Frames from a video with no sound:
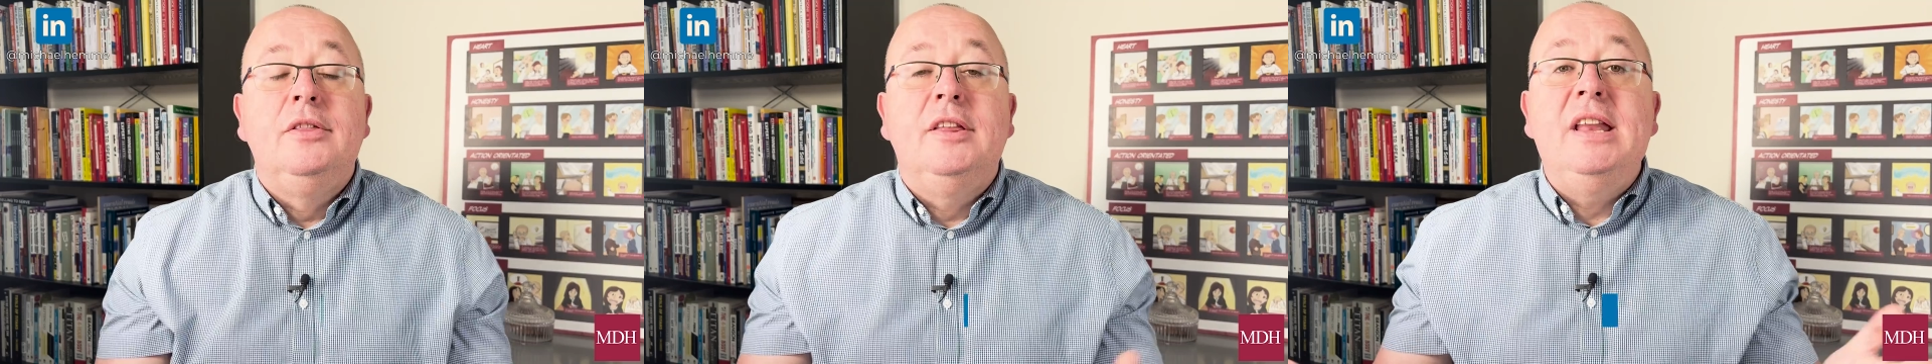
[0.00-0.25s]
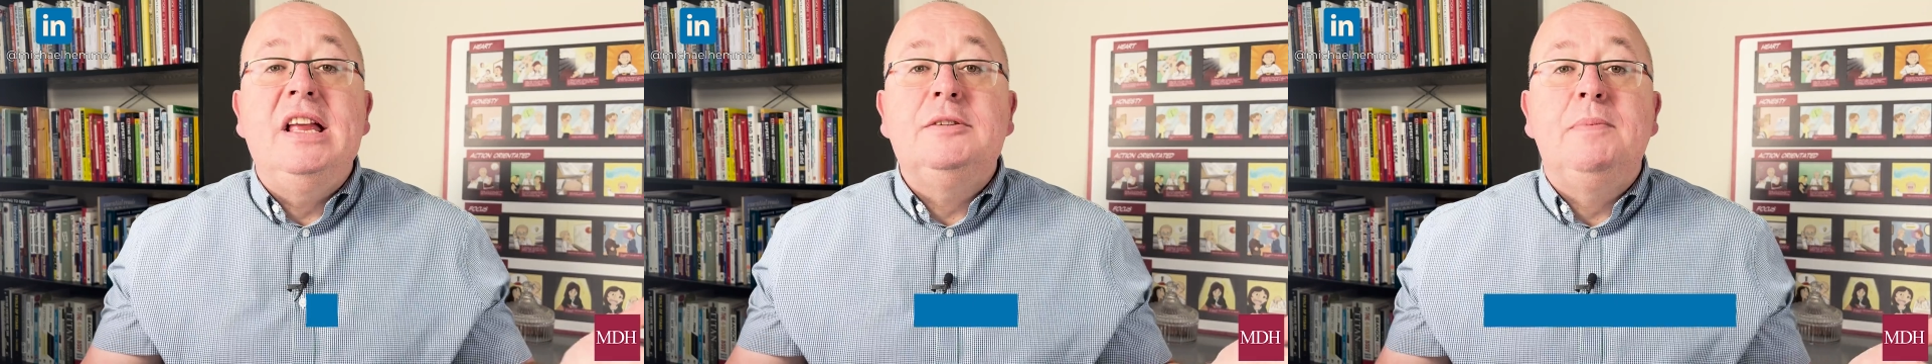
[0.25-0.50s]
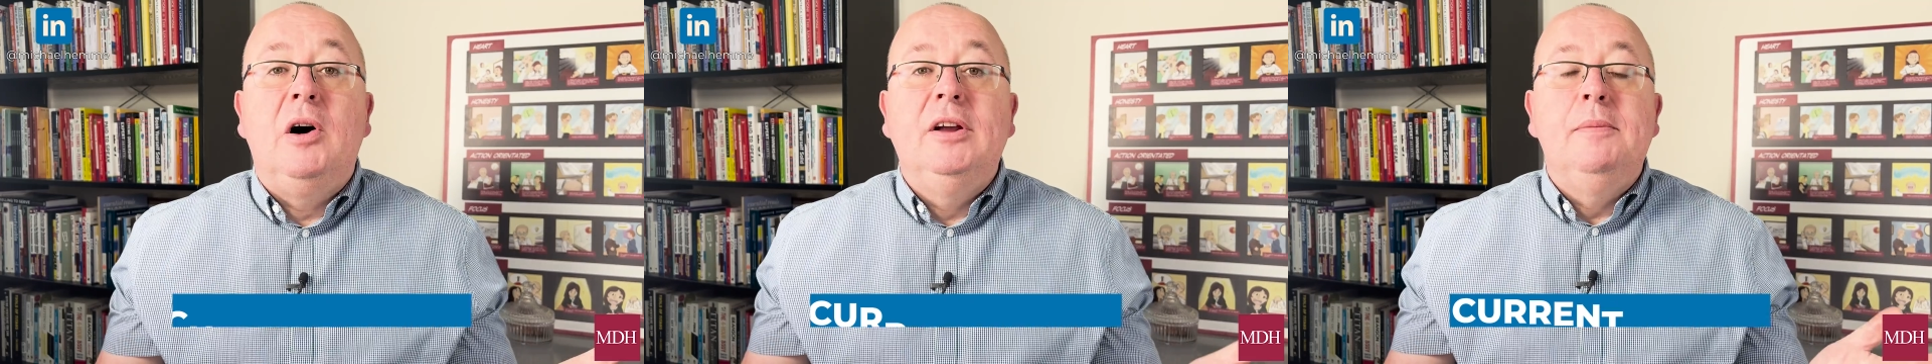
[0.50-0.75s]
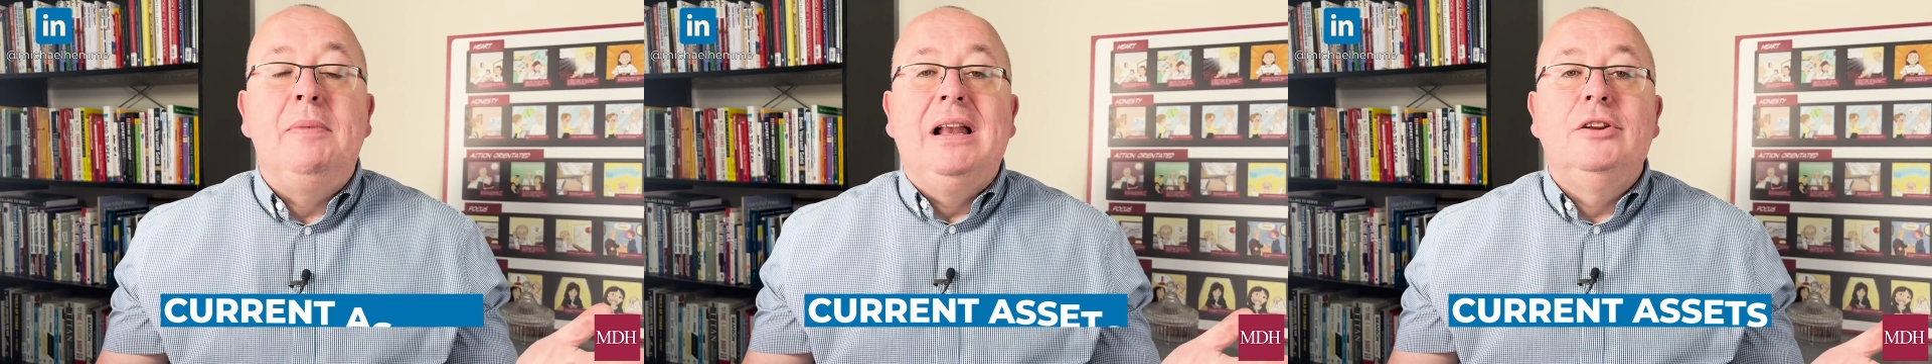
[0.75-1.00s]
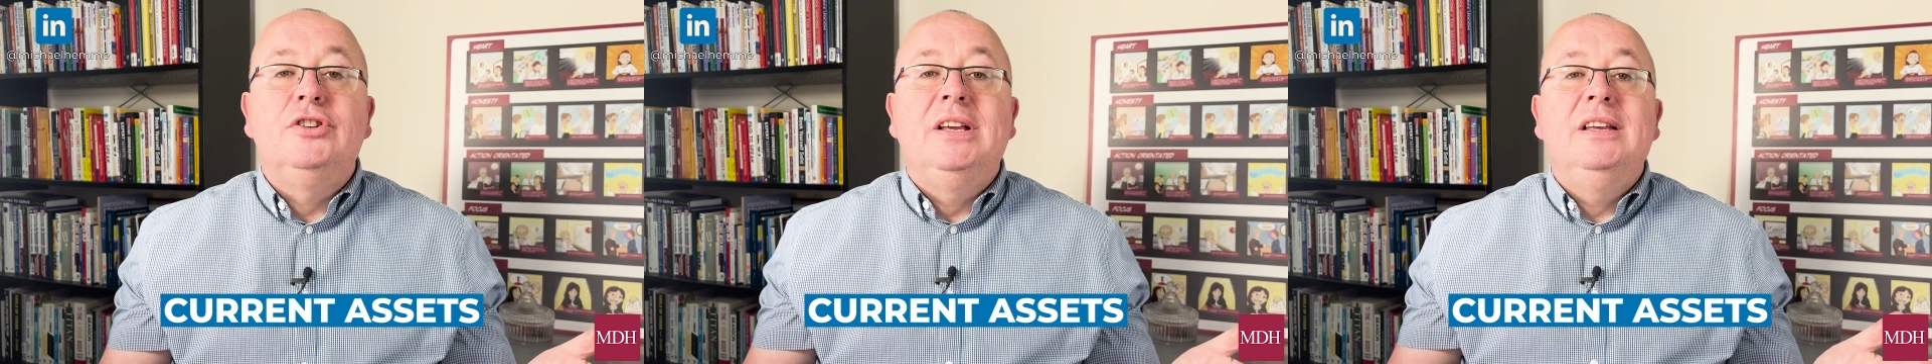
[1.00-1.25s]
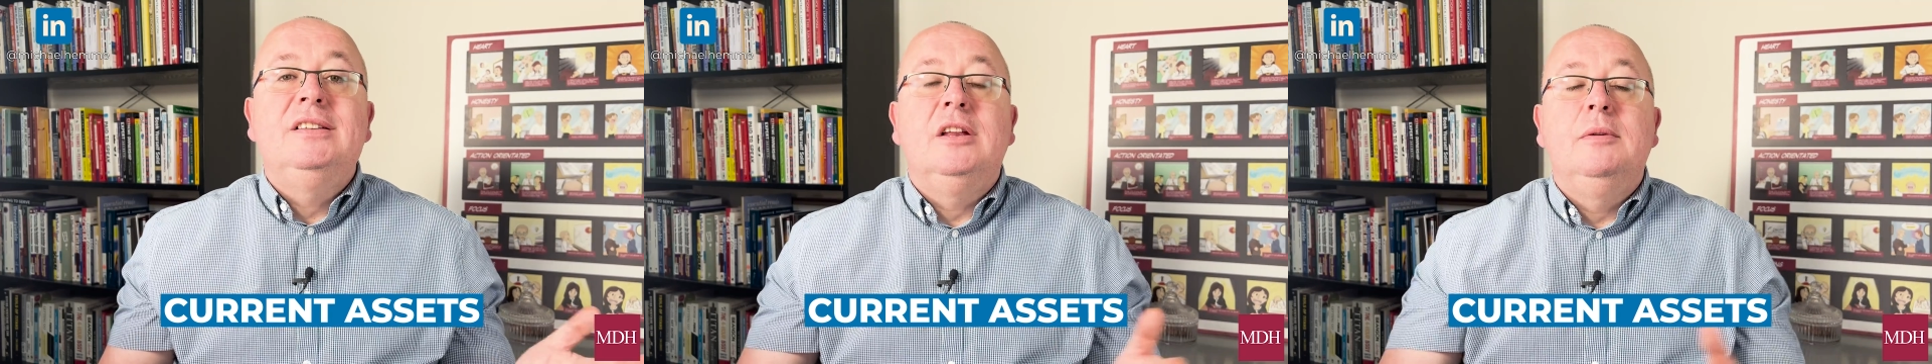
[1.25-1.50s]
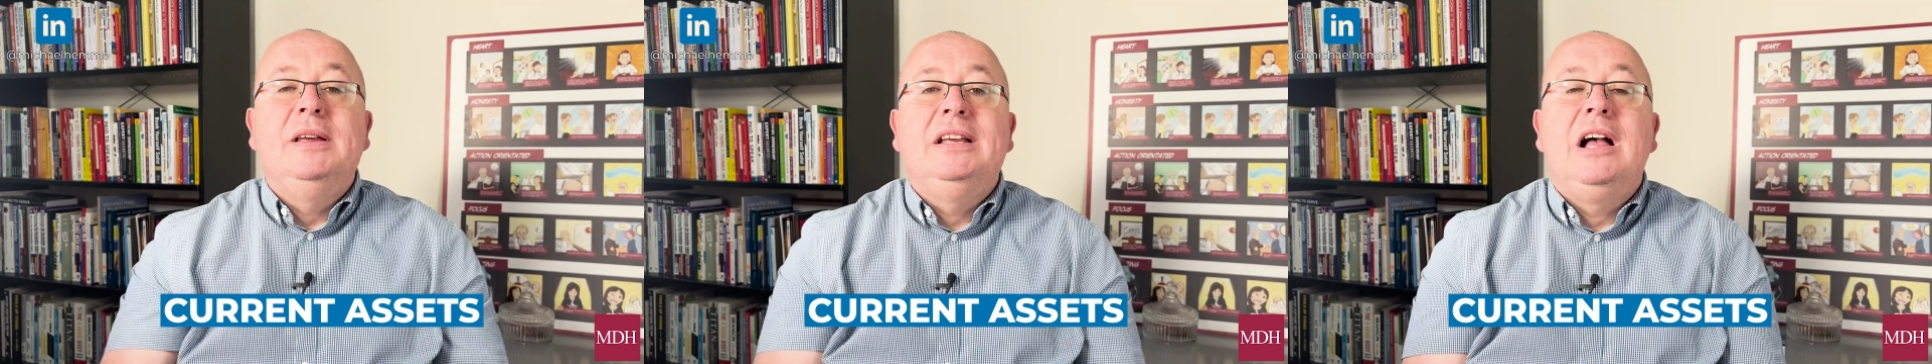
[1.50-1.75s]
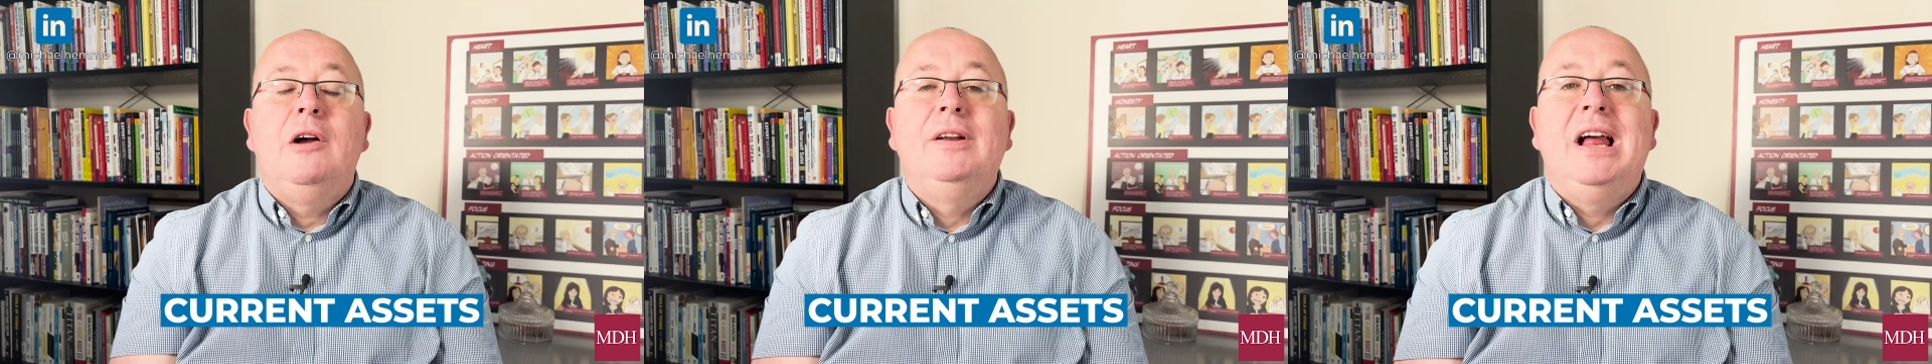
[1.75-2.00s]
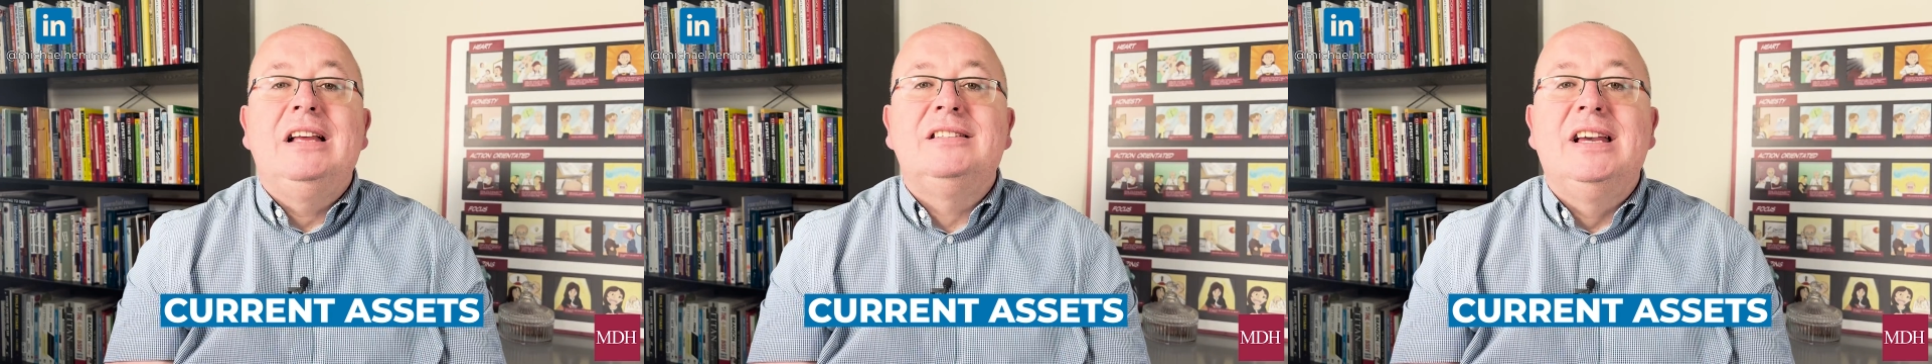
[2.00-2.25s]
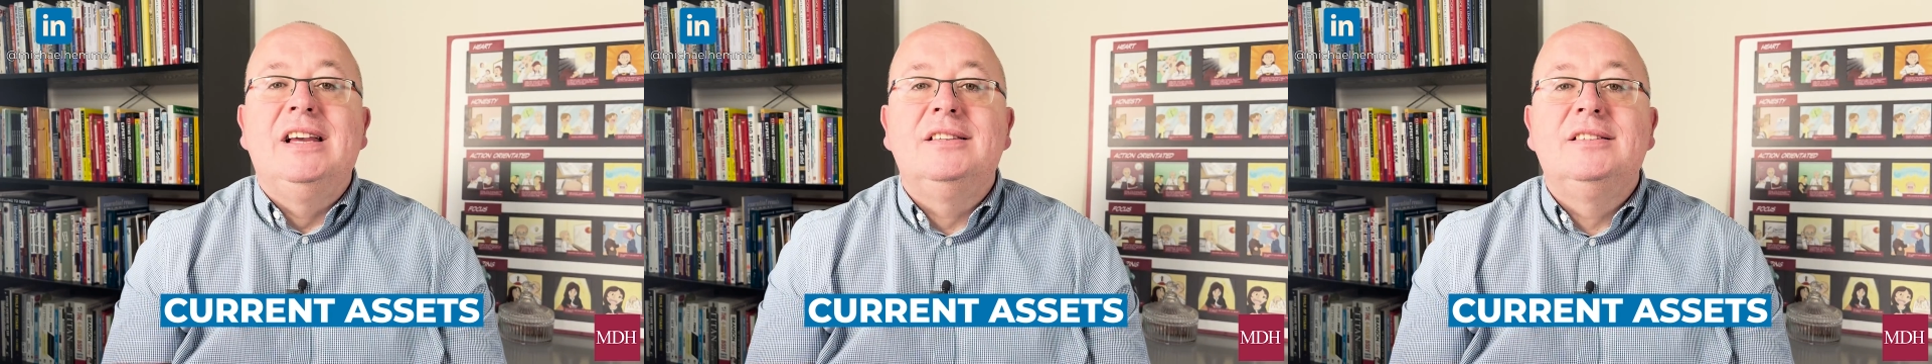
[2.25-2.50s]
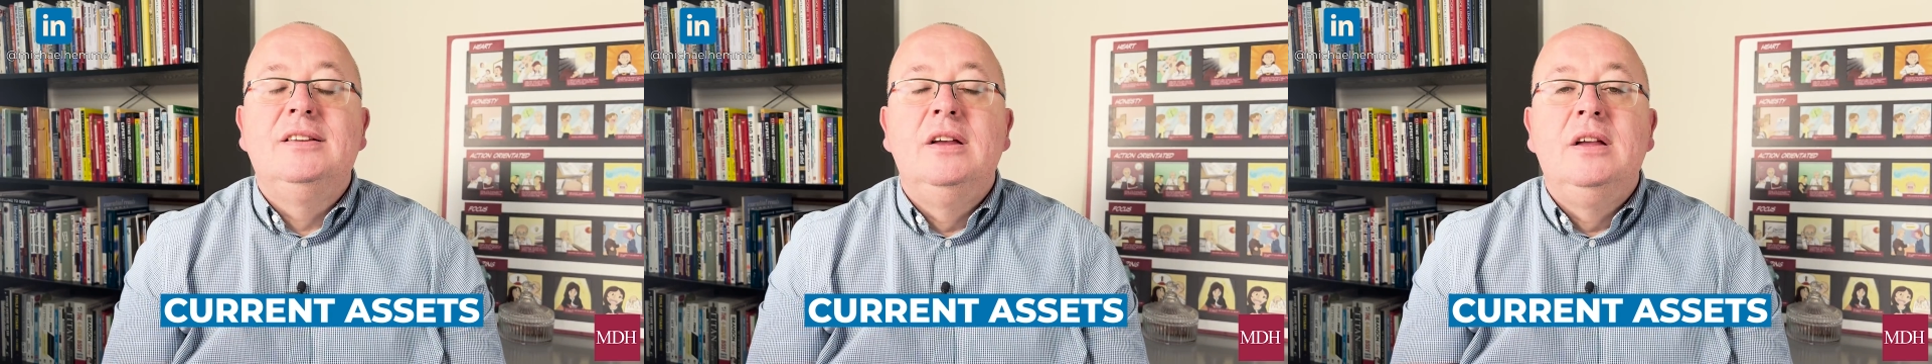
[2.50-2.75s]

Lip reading: The next part of your balance sheet is going to be current assets.